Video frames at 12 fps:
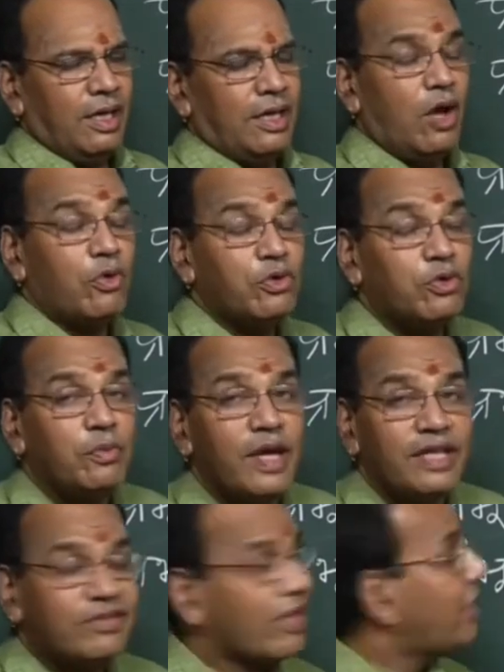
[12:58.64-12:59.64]
Now you
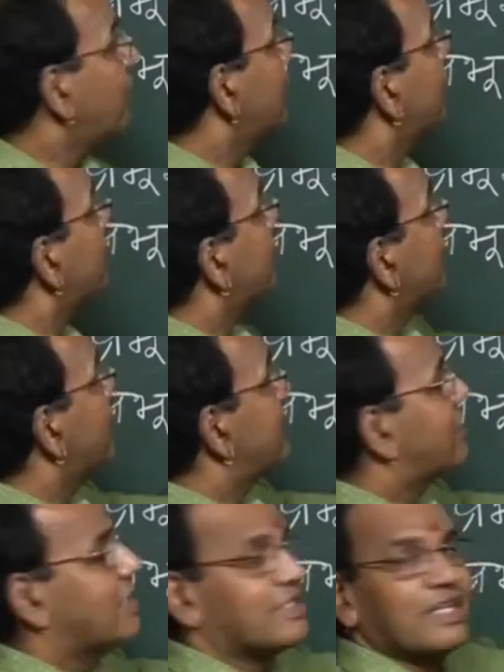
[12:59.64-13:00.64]
may think,
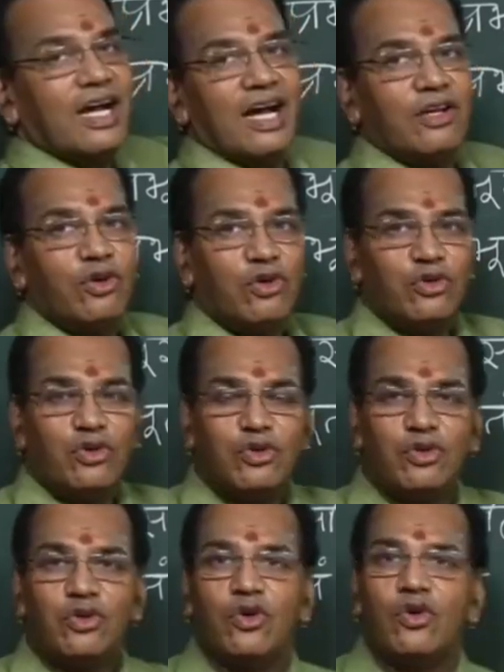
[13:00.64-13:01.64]
yasya saha.
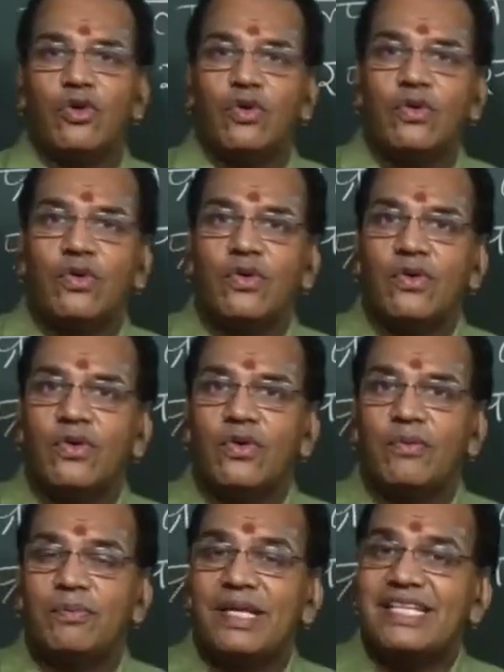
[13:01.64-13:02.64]
No.
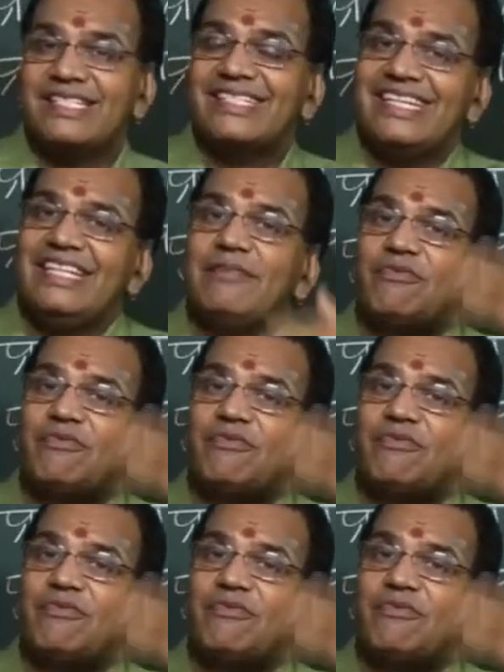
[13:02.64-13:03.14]
Please see